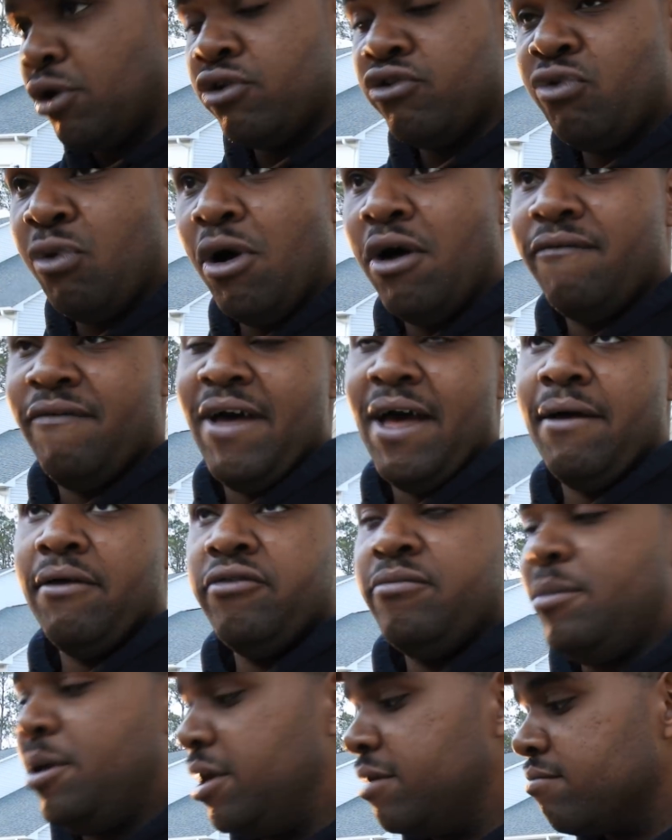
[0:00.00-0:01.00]
on 12
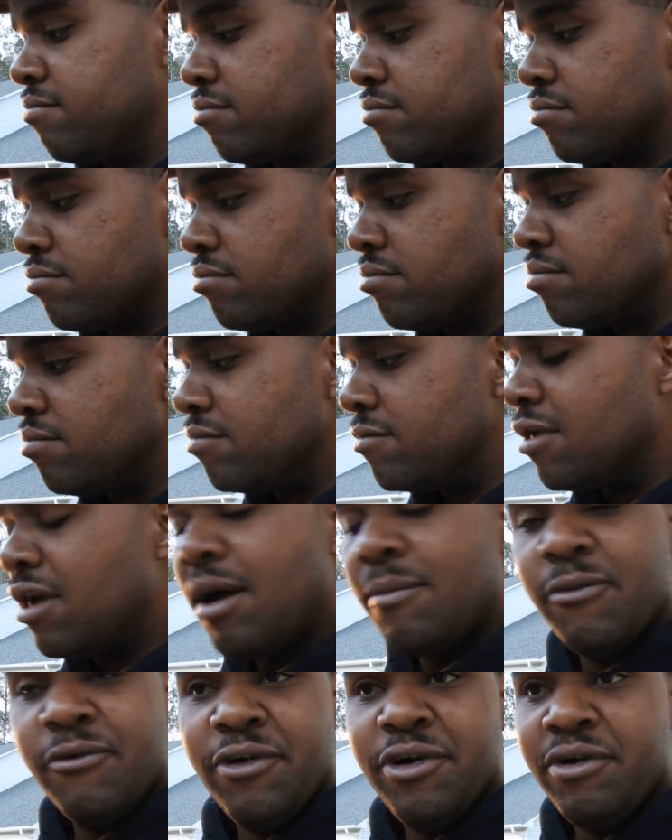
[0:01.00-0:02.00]
valves, but
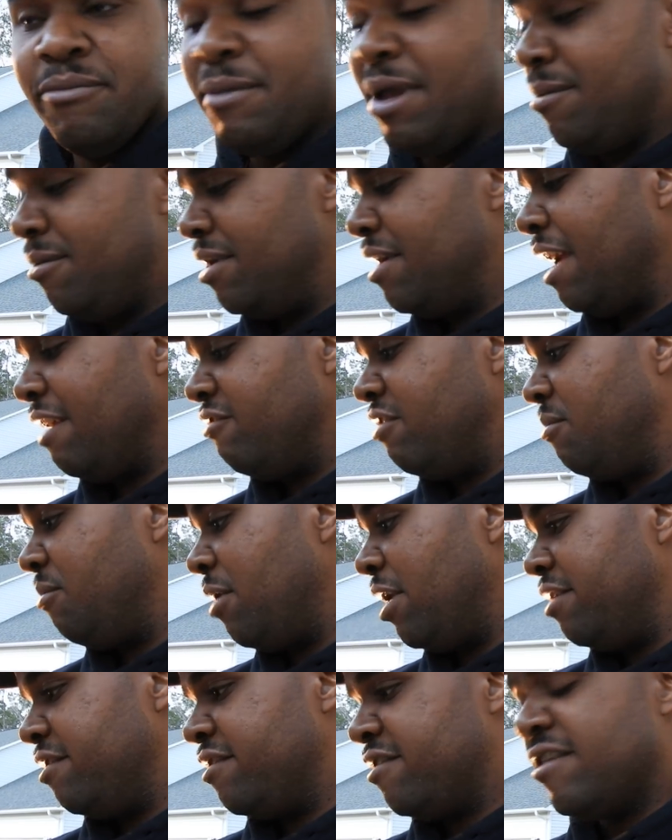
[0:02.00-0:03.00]
common rail maybe actually
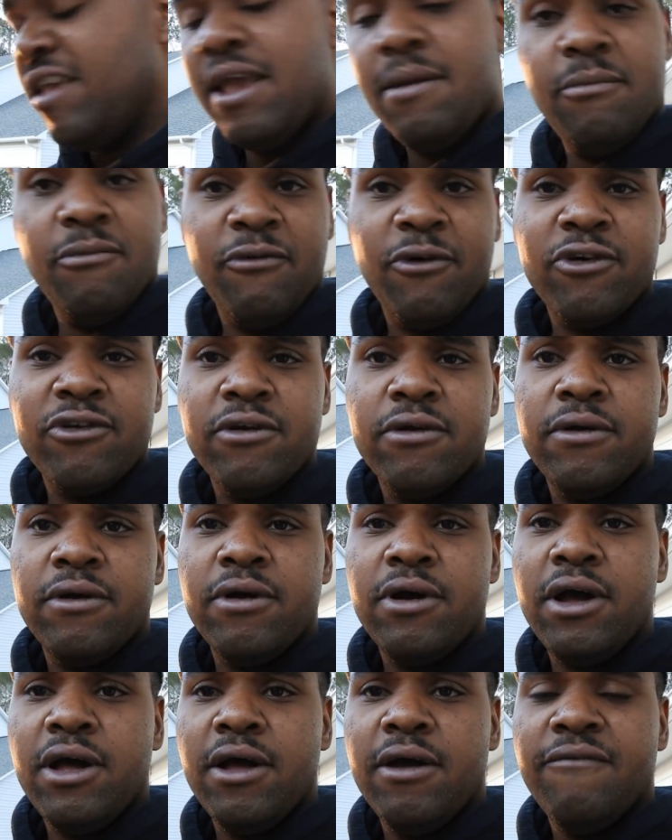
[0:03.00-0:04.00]
probably the same for
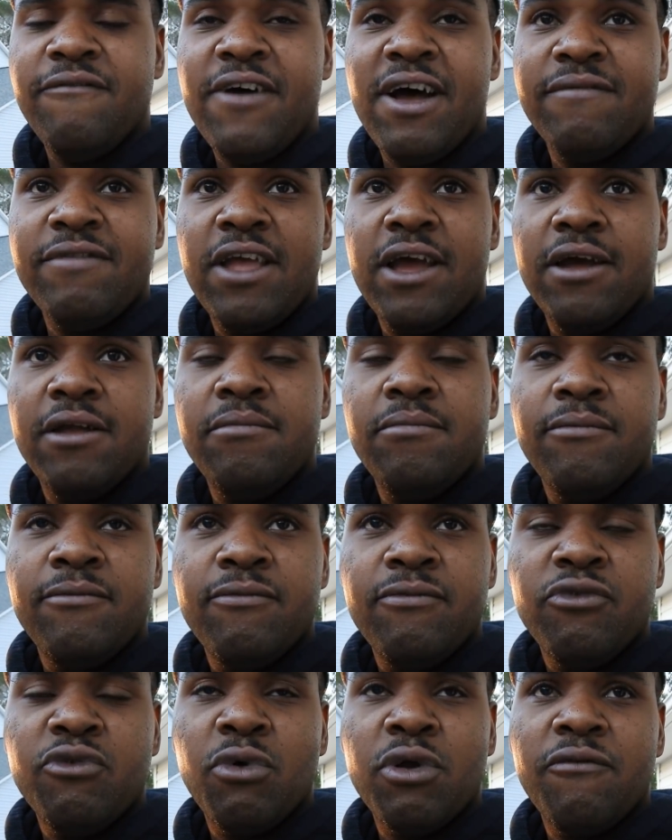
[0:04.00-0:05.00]
uh, 5.9
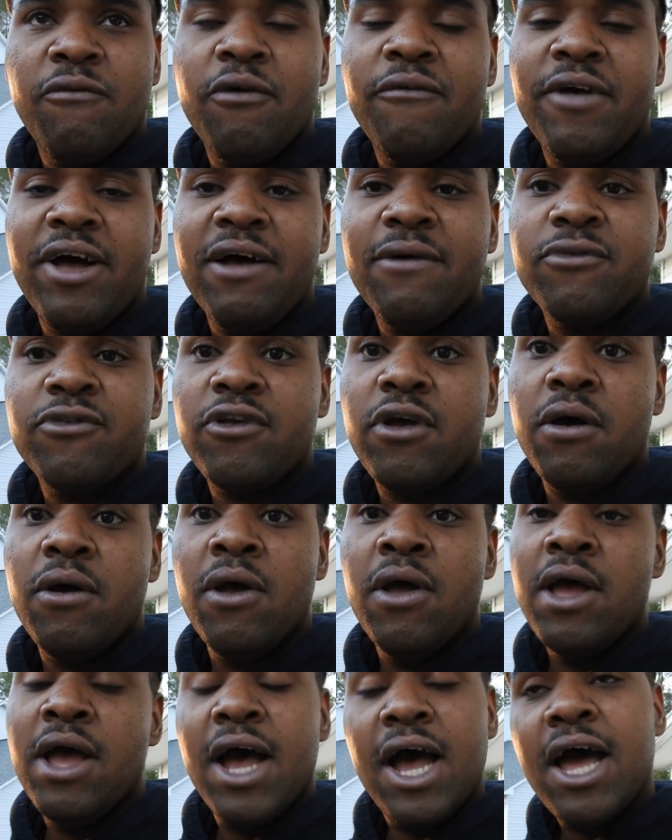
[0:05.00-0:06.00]
24 valves. So
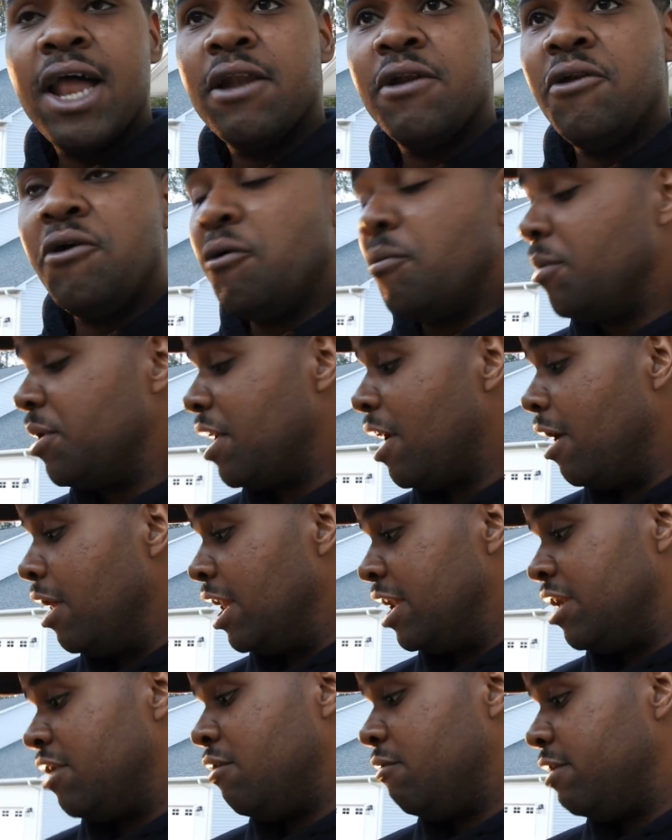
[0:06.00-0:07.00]
I don't know, but
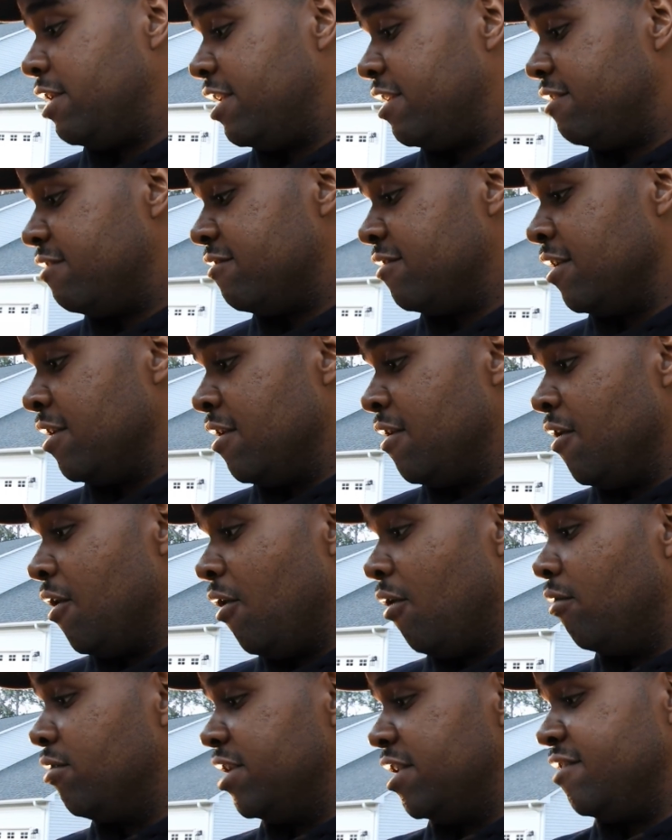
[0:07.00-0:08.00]
all I know is
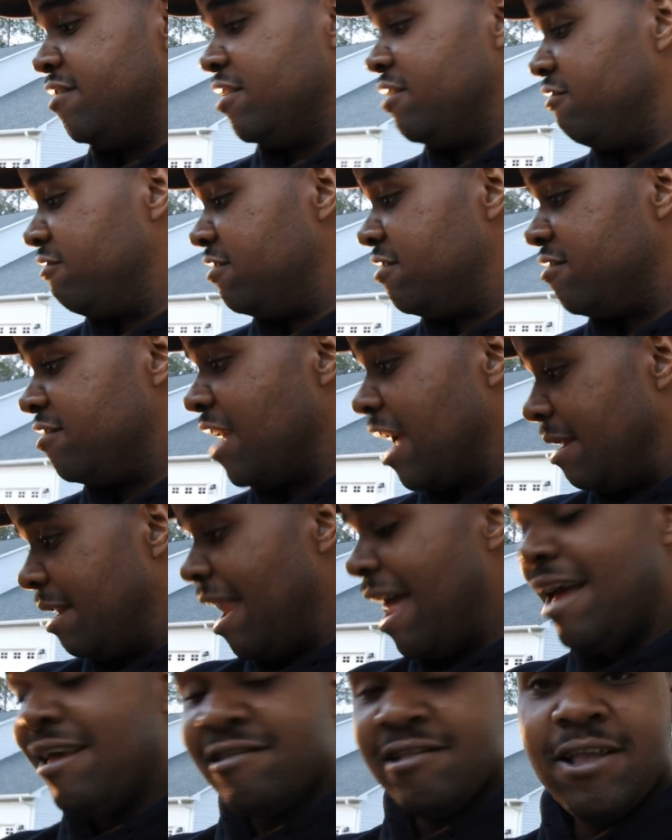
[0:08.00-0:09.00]
on these engines, that
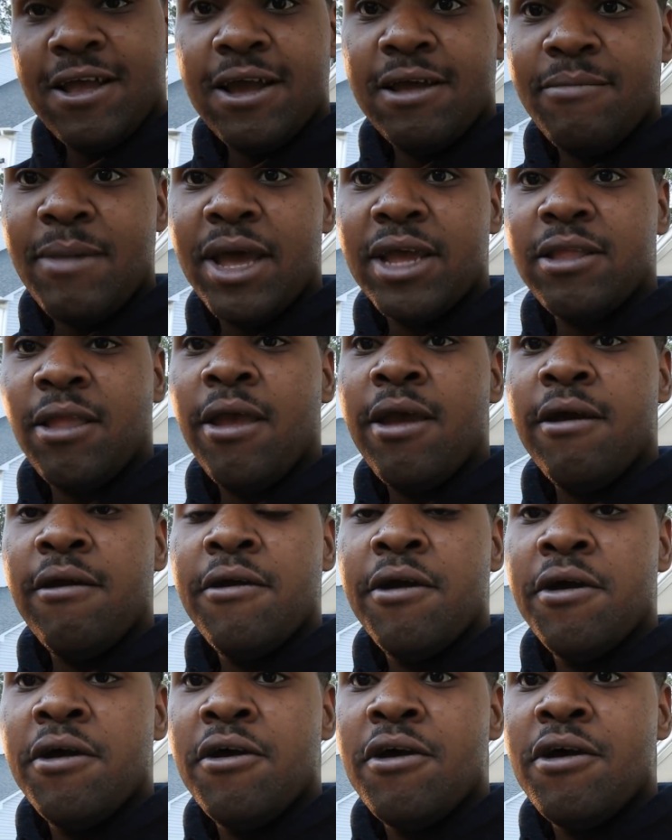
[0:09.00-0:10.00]
last line back there,